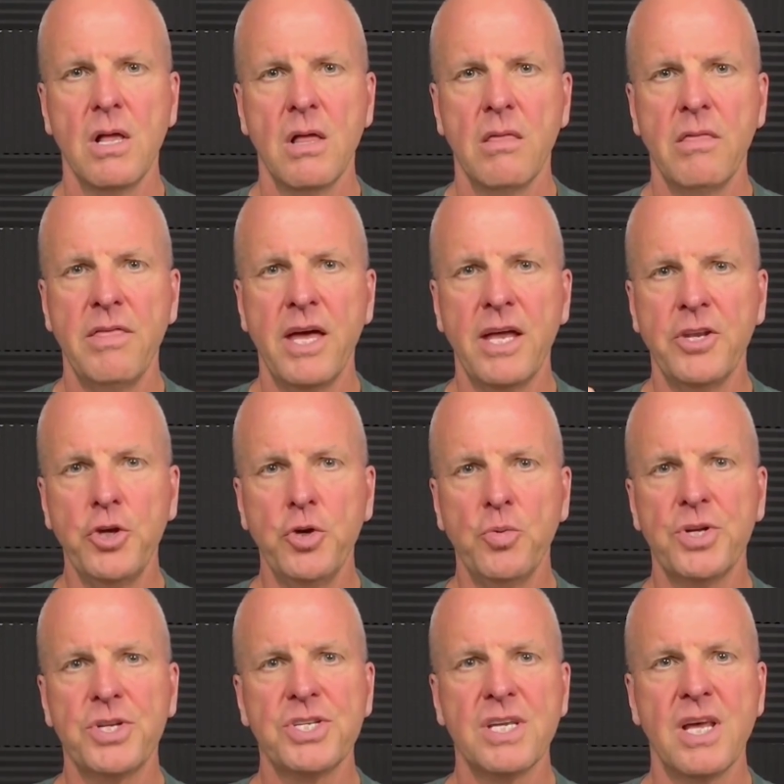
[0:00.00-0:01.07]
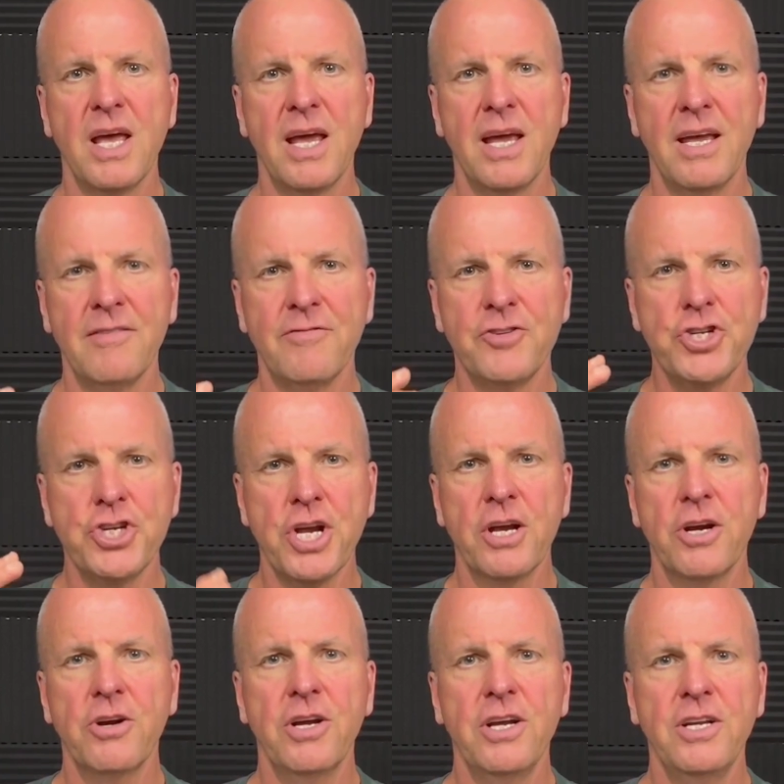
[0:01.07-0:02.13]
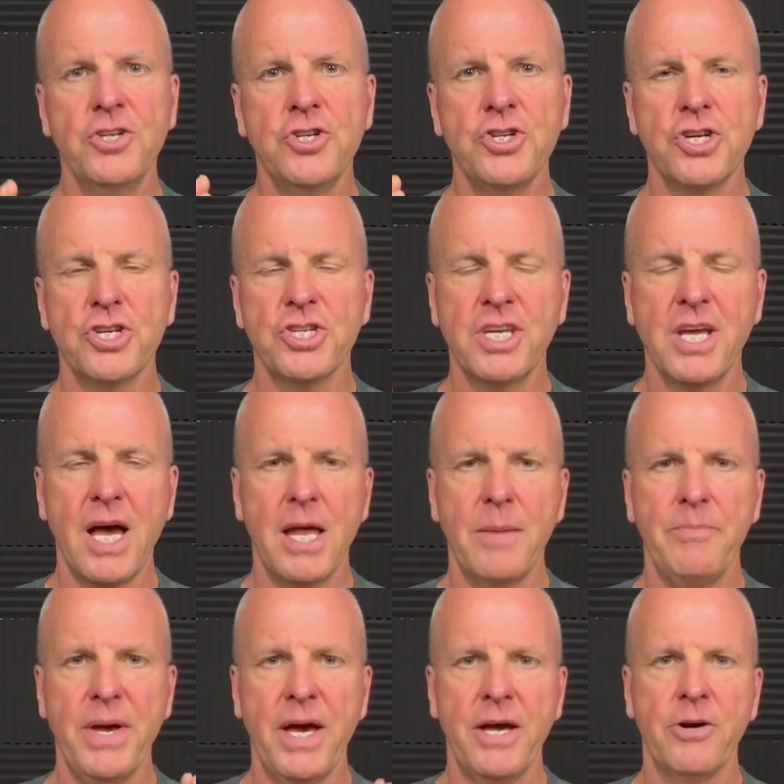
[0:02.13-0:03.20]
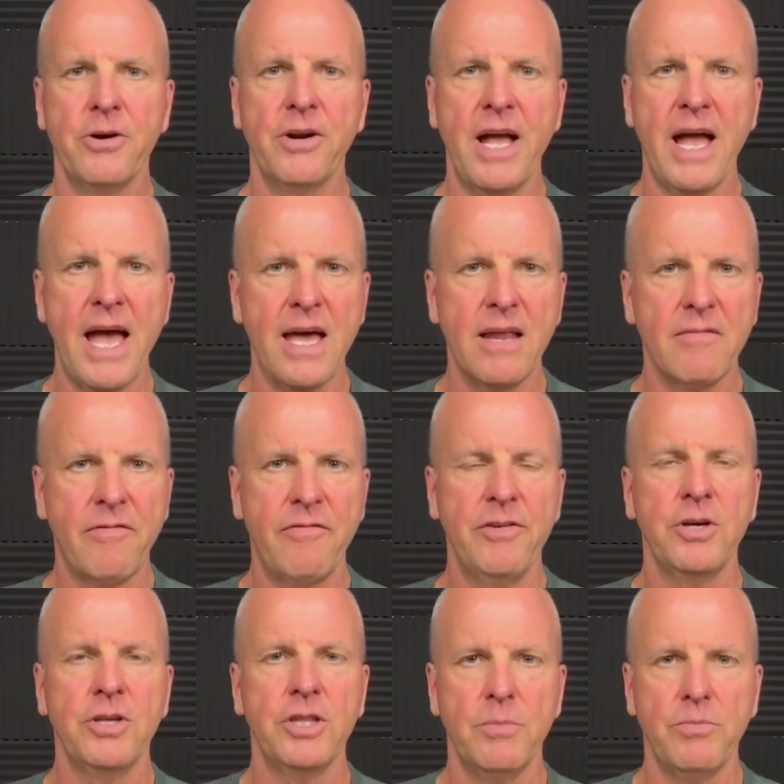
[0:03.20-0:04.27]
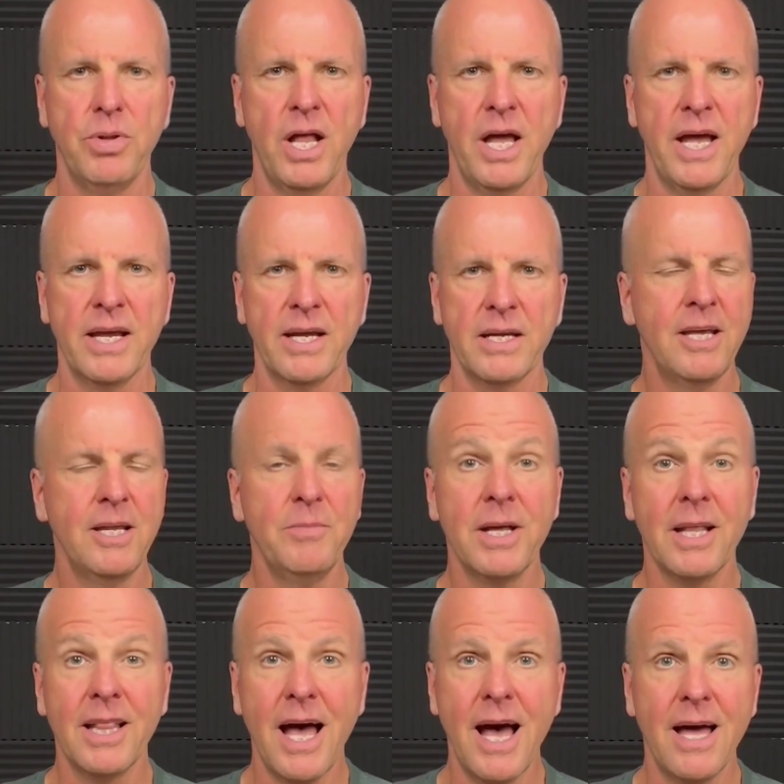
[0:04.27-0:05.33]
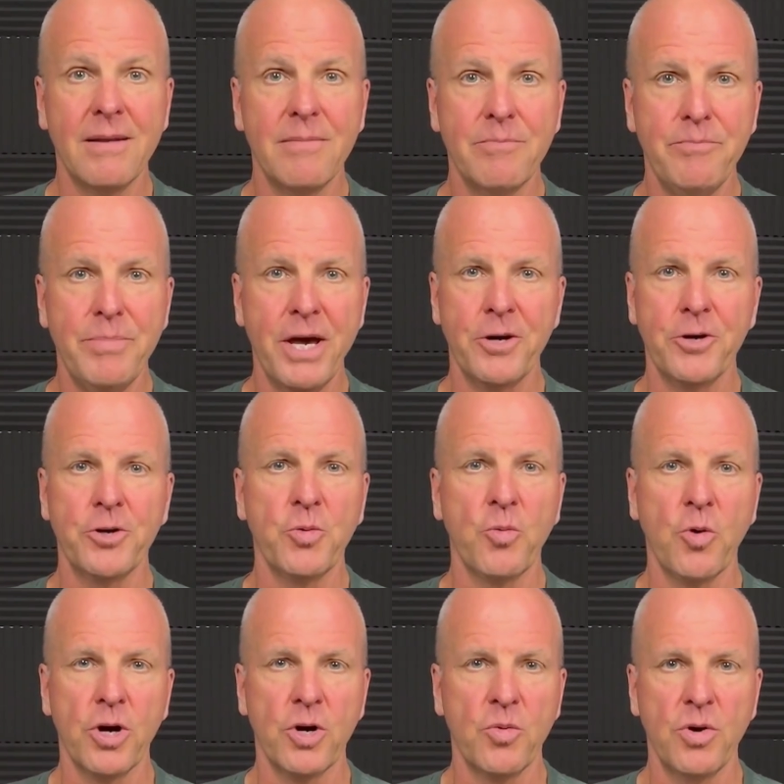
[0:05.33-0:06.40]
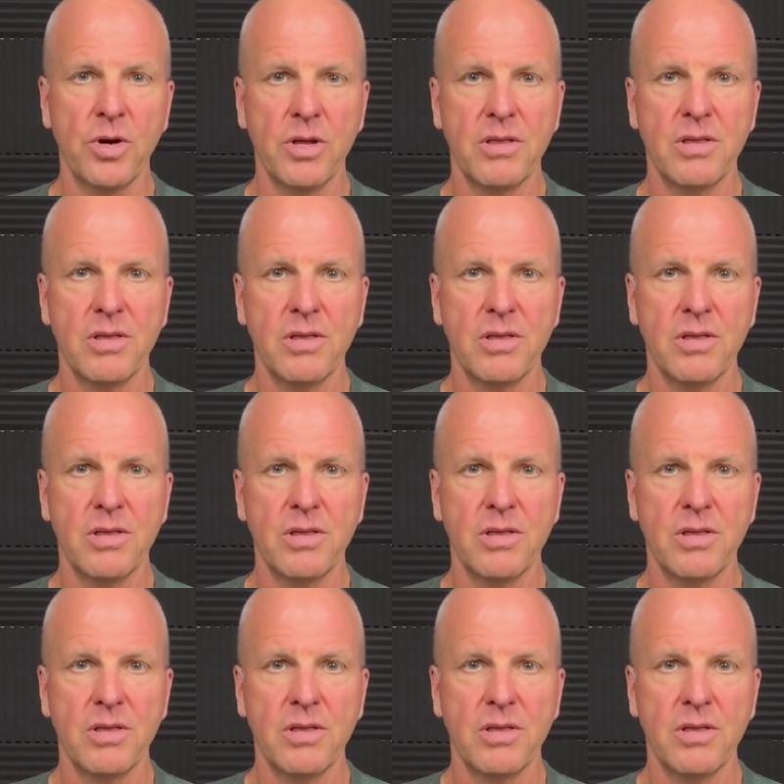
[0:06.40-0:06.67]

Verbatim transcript: that you would say, if Jerry just got better at fill in the blank, he'd be a lot better to work with,